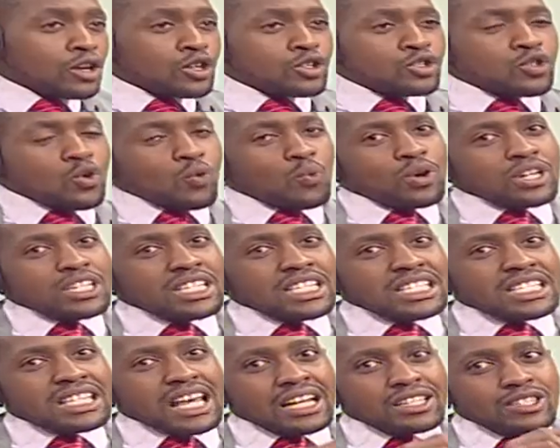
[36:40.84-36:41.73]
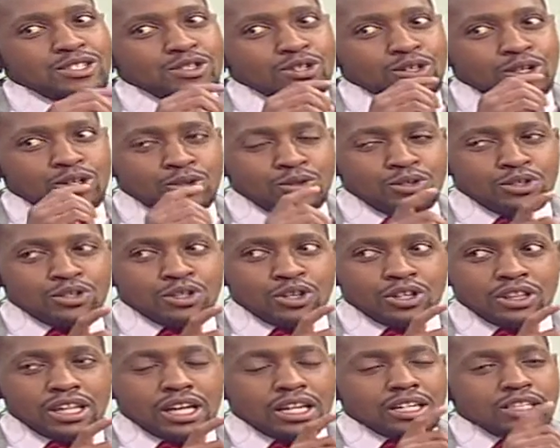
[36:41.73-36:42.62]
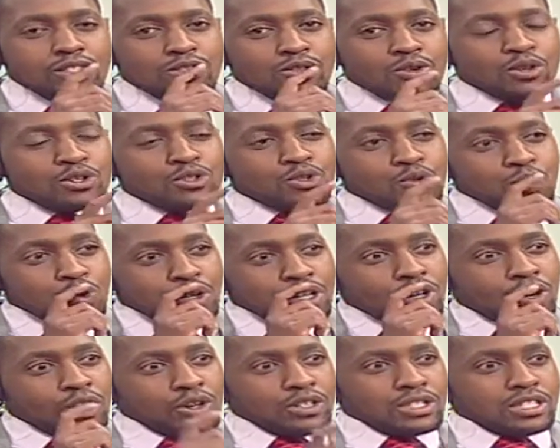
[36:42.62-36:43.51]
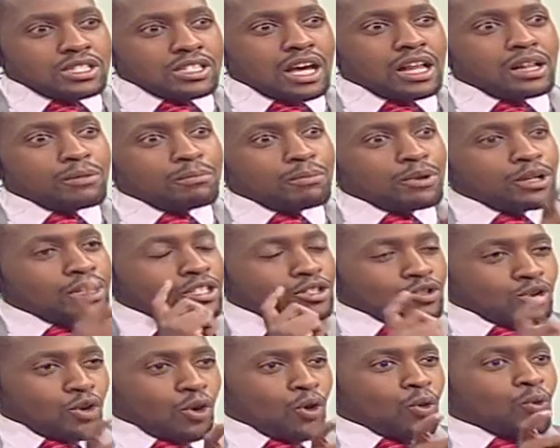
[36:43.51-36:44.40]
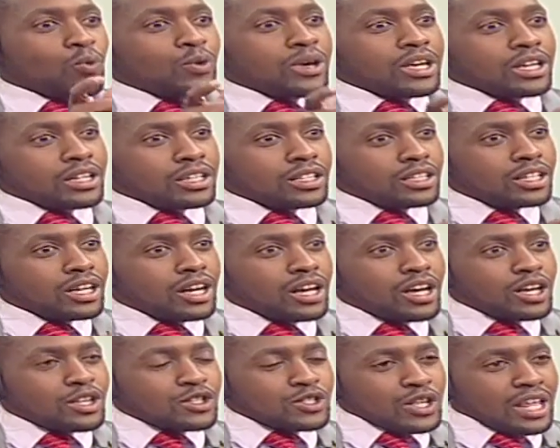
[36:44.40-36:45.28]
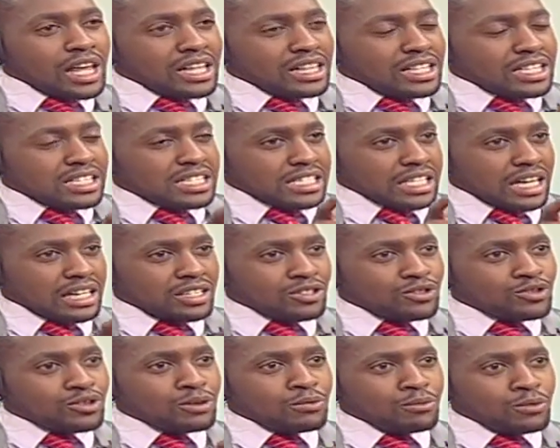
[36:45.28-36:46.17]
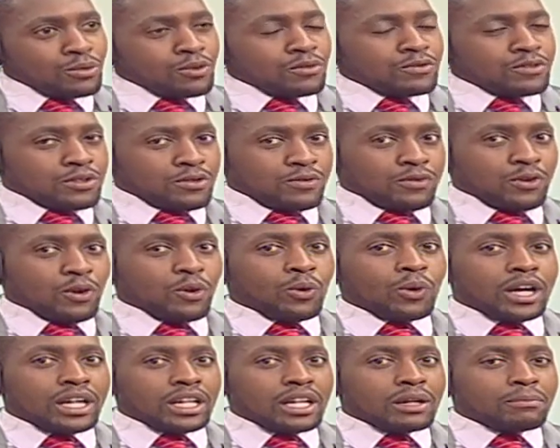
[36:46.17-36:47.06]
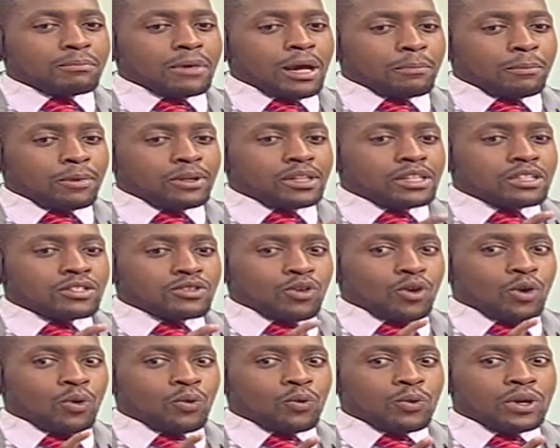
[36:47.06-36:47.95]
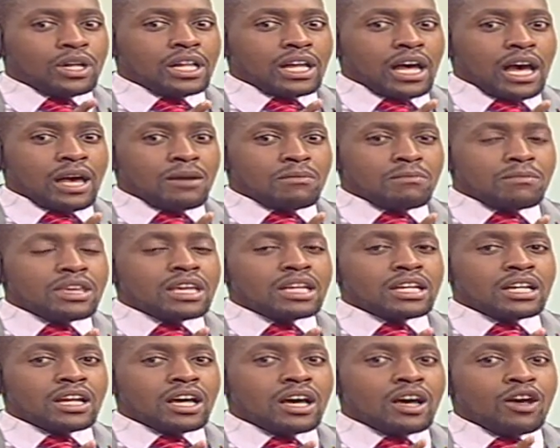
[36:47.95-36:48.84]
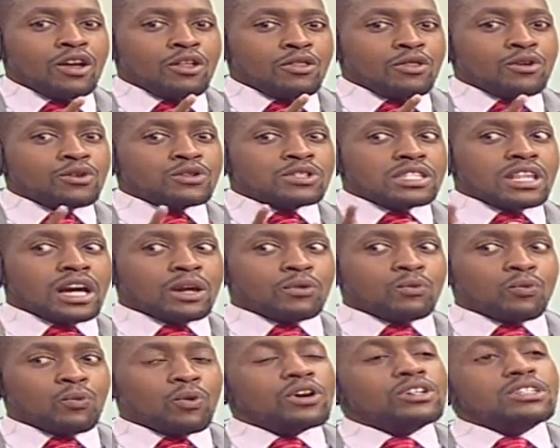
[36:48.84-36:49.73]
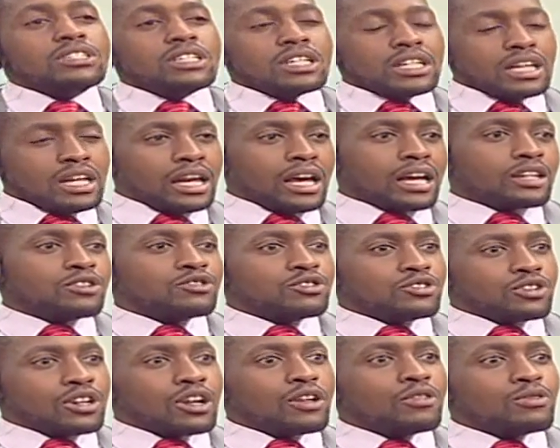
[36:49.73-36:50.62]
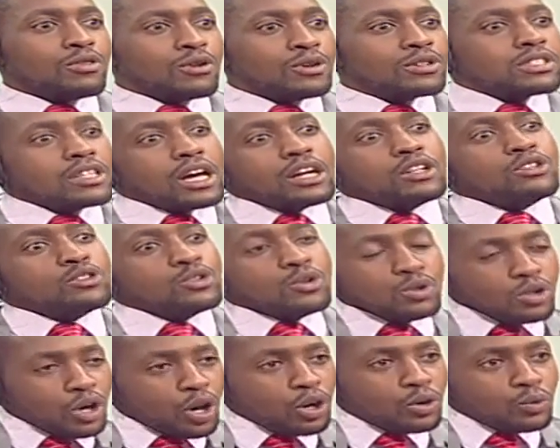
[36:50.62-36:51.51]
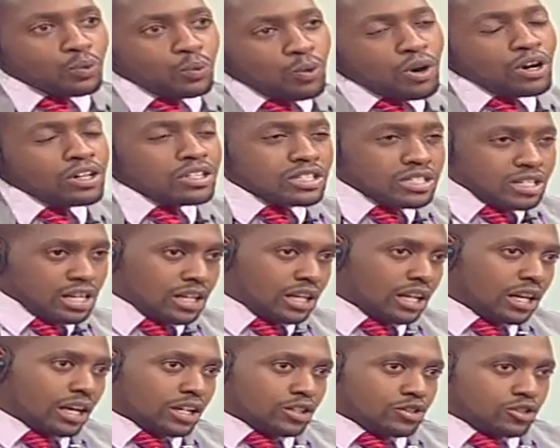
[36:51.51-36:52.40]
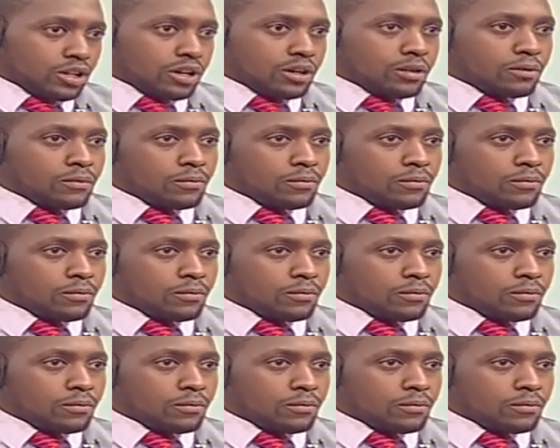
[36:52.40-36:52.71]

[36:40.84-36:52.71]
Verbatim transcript: So what is that solution that is going to reconcile political will so that this country moves forward? And by political will, I mean those that want an election and those that do not want an election.